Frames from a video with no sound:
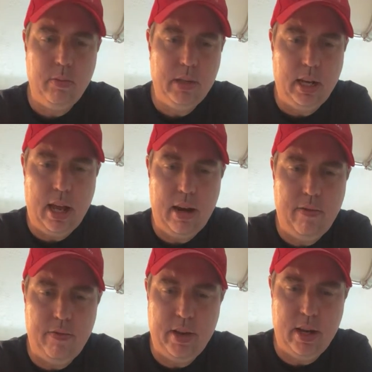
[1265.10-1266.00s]
with a lot
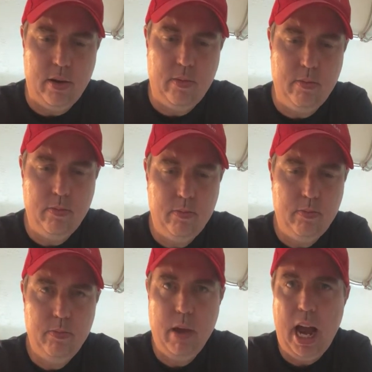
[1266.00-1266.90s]
of,
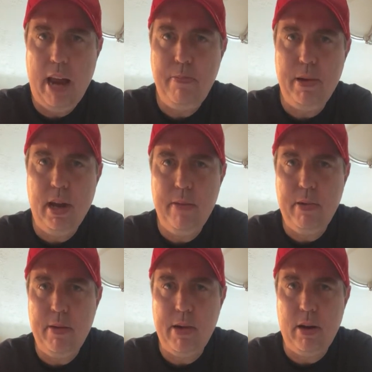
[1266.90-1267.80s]
hype and
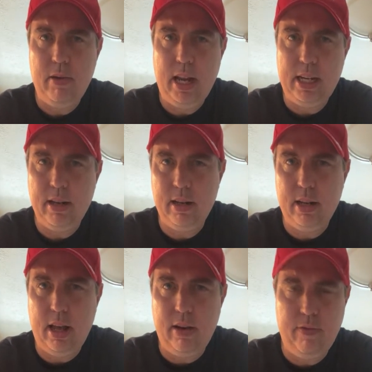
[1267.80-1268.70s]
hubbub. I don't like a
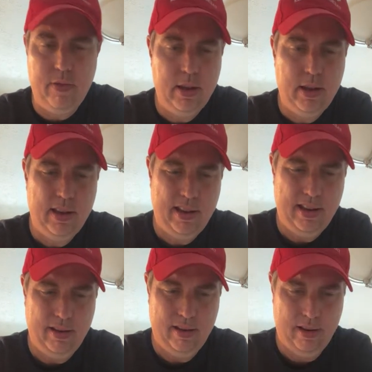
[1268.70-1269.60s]
lot of
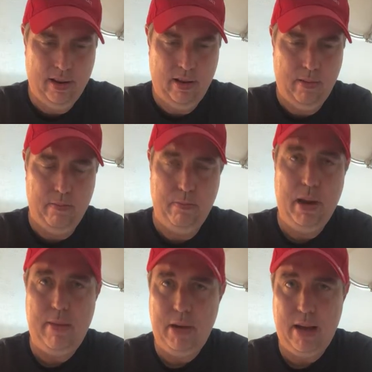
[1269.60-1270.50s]

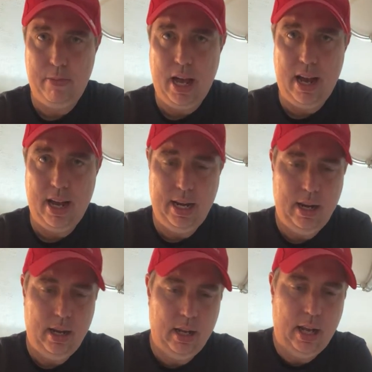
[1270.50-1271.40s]
blah, blah, blah, and
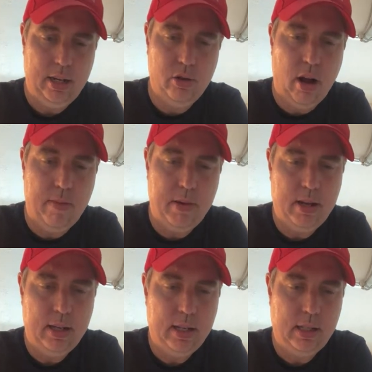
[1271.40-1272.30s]
a lot of drama.
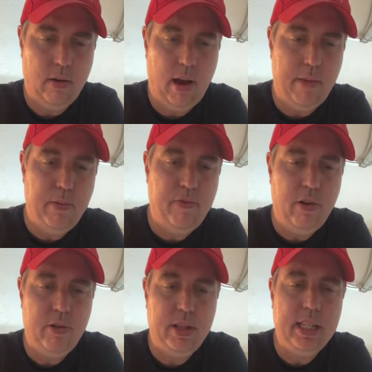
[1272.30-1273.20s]
So I
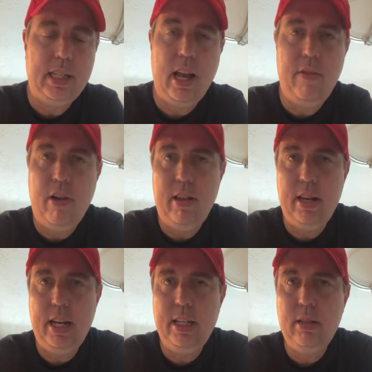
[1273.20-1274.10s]
prefer this kind of
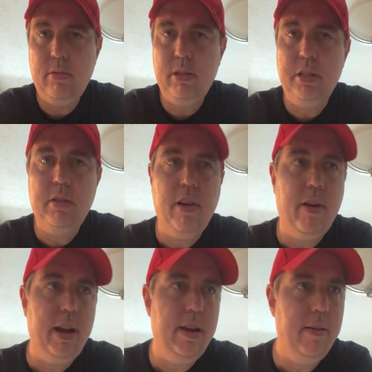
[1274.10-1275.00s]
holidays, which is
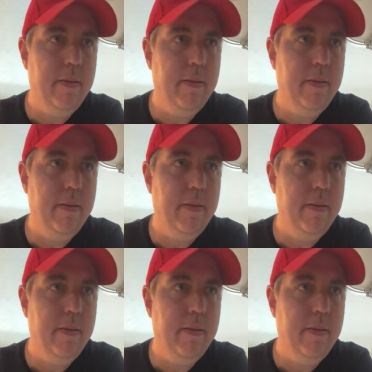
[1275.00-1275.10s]
very,